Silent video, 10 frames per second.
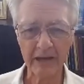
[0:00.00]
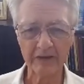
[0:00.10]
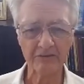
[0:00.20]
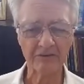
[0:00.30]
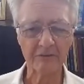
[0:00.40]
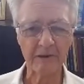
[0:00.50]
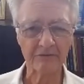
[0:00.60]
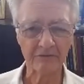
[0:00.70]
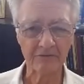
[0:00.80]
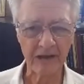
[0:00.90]
Excess
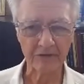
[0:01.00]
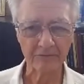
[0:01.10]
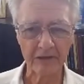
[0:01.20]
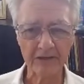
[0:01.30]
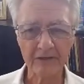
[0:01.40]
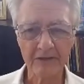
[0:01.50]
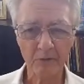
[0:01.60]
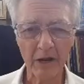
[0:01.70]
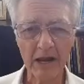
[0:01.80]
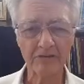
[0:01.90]
amounts of phosphate,
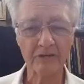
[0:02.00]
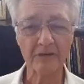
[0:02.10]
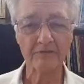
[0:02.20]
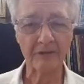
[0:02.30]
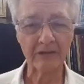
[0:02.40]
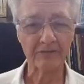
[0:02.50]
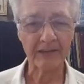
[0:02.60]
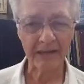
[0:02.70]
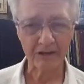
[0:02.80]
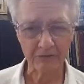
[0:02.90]
but actually affects
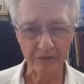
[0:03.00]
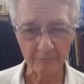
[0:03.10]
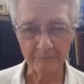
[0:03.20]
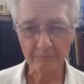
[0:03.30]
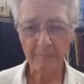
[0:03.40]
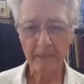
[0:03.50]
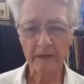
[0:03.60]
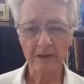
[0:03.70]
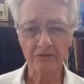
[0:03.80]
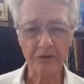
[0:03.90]
calcium.
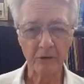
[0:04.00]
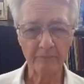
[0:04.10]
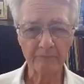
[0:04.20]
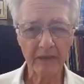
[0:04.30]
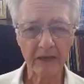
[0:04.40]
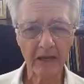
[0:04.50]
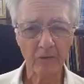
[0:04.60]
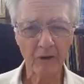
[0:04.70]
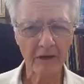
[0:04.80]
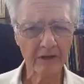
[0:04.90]
So,
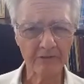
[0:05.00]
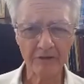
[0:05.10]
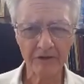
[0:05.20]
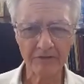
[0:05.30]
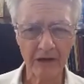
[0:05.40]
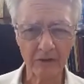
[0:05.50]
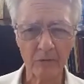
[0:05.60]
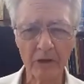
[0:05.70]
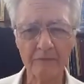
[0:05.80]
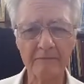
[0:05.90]
what did this all
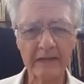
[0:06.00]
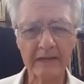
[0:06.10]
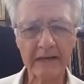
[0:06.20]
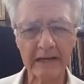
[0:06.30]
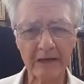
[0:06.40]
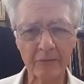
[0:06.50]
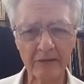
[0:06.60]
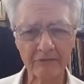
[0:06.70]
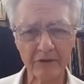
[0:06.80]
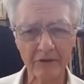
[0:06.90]
start? Well, we
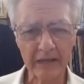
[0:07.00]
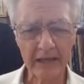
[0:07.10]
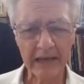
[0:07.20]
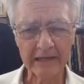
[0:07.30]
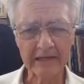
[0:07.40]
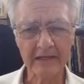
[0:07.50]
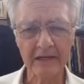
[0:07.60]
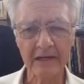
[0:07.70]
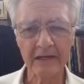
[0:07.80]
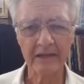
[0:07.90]
have to look at
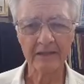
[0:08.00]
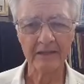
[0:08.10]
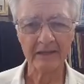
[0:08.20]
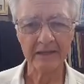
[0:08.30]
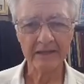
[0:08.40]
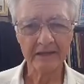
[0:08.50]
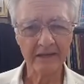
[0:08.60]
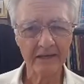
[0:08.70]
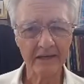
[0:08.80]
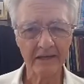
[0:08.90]
the
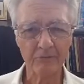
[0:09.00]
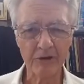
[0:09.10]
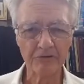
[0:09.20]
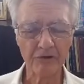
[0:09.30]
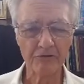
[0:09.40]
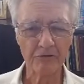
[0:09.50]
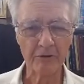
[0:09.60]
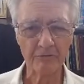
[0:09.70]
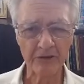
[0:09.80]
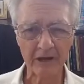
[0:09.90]

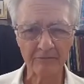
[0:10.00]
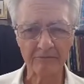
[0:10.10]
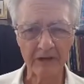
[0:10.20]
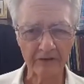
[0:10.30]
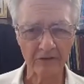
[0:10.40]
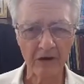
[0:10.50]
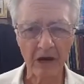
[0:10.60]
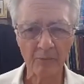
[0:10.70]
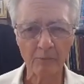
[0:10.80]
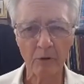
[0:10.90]
researcher himself, Dr.
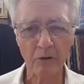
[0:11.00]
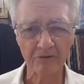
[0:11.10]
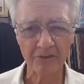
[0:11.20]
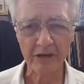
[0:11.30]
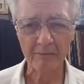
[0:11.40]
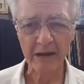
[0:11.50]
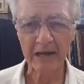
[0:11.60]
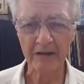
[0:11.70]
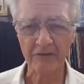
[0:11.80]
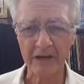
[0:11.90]
R. Paul St.
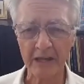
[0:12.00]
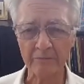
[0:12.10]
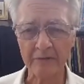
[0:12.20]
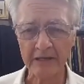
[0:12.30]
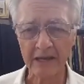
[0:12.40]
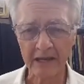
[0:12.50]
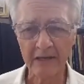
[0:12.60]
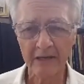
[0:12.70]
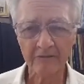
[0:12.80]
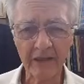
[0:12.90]
Amand. He's an MD out of
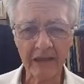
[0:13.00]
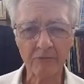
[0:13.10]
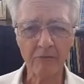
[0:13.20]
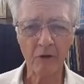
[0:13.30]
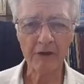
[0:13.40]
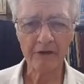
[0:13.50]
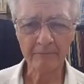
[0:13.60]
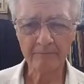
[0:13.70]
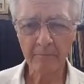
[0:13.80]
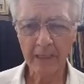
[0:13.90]

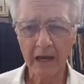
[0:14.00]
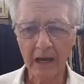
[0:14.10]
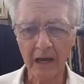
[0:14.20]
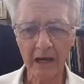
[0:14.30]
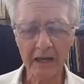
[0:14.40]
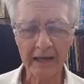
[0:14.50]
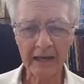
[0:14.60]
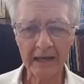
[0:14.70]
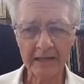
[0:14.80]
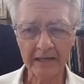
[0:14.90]
California,
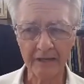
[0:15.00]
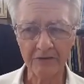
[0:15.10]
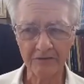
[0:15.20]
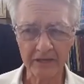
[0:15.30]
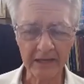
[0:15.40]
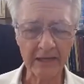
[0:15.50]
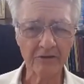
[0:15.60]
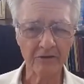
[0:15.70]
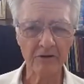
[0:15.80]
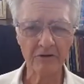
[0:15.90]
and he's an
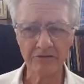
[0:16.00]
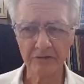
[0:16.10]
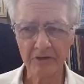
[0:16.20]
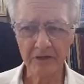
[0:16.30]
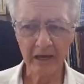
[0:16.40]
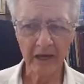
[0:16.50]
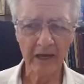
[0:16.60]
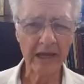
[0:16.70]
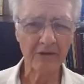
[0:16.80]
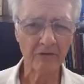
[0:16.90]
internist,
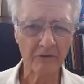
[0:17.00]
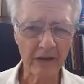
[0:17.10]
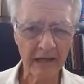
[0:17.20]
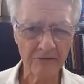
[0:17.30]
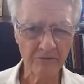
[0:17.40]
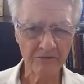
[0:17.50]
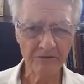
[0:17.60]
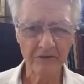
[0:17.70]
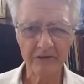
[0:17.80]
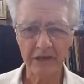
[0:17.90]

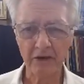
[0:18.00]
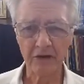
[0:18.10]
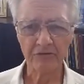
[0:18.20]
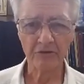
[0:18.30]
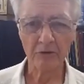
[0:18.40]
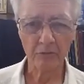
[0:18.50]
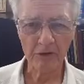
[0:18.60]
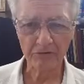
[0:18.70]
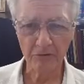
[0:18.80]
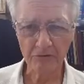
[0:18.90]
endocrinologist, and also a
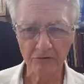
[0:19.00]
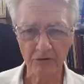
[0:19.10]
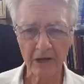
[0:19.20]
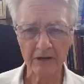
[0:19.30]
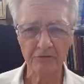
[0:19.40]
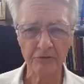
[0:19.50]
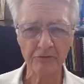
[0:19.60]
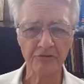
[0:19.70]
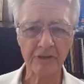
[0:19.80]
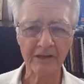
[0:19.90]
researcher out of
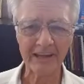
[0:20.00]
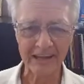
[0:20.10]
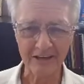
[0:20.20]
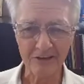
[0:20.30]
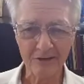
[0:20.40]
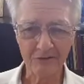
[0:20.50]
UCLA.